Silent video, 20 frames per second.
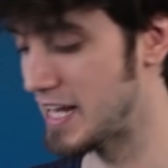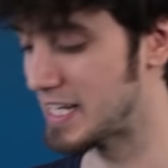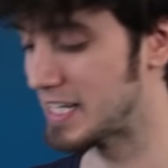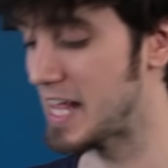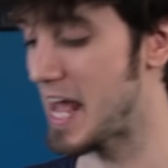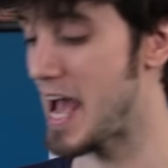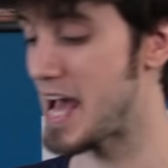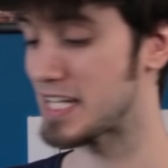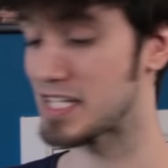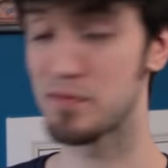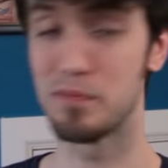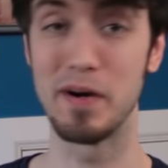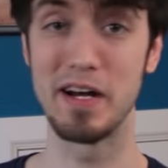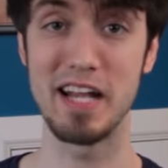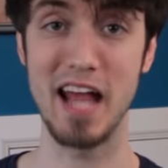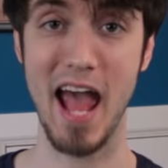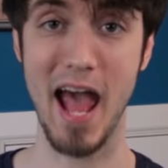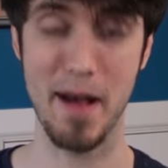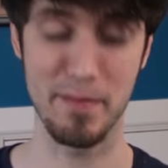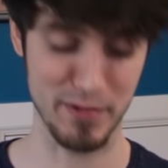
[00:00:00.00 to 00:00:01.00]
And last,
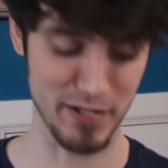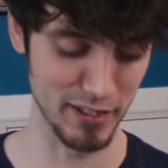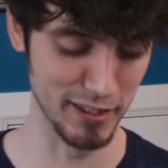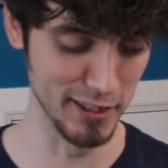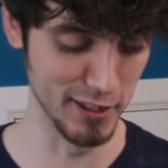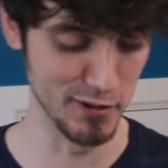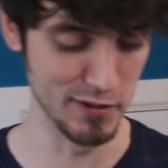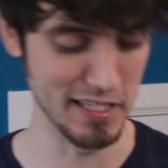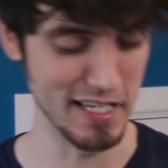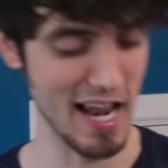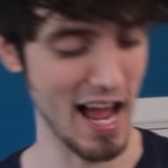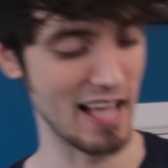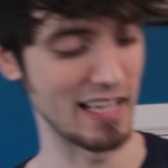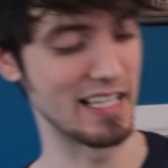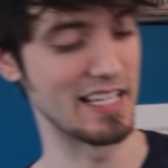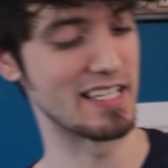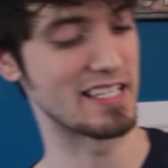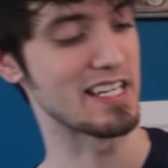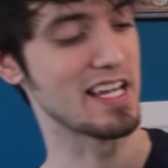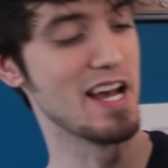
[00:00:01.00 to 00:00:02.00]
but absolutely
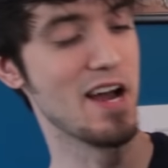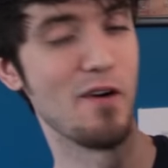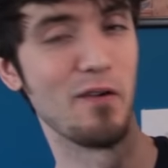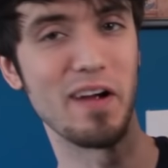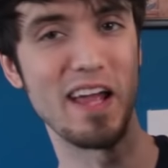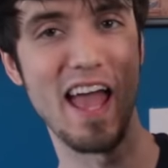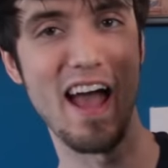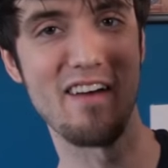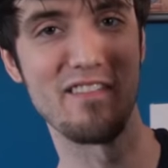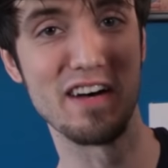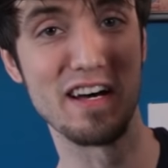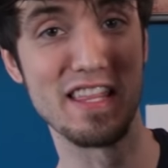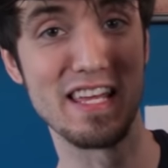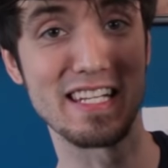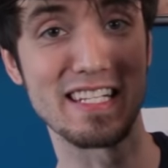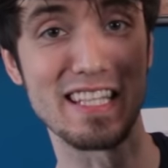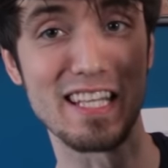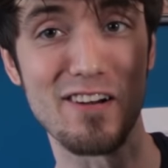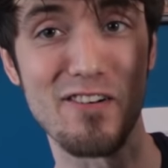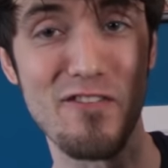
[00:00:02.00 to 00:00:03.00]
not least, we have
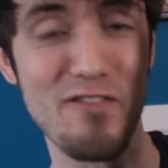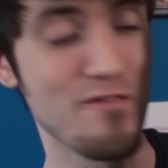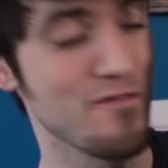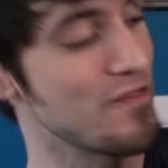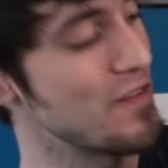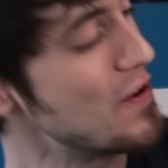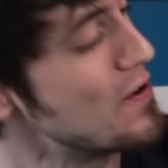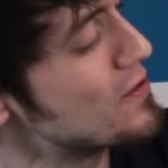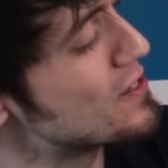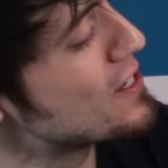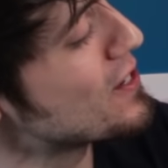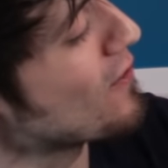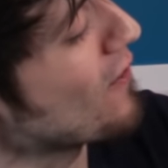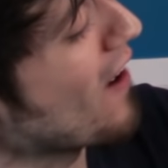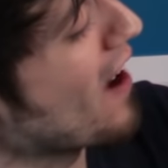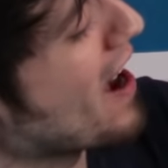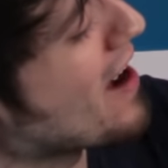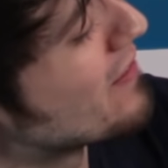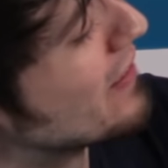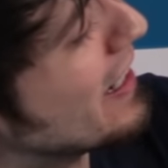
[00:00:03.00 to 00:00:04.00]
this little
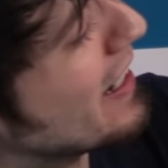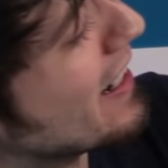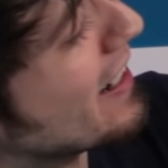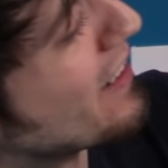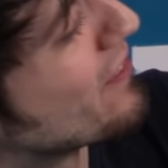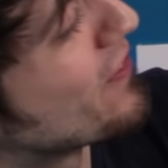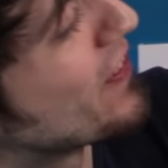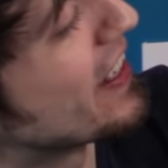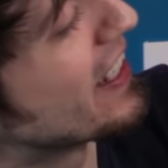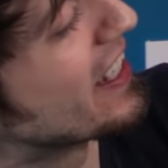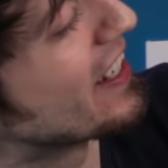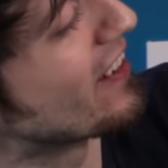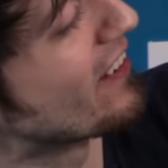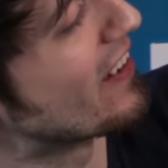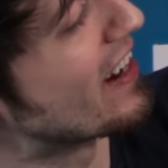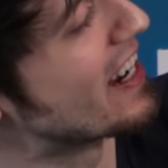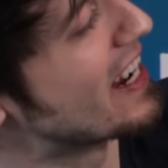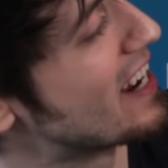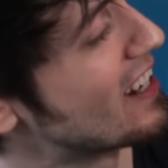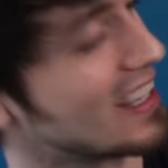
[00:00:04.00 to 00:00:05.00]
Futurama
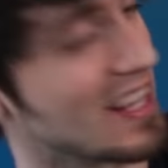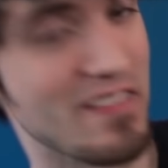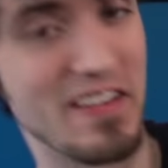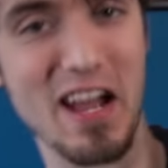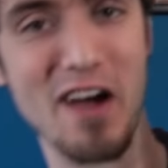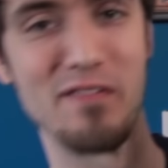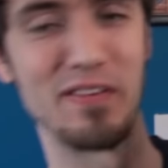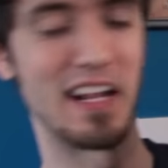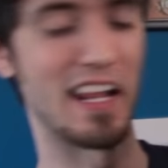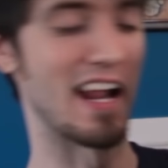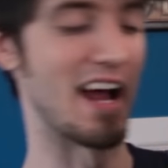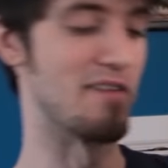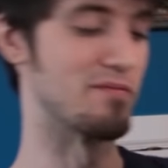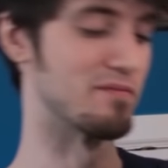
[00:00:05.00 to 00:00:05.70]
figurine here. Let me open it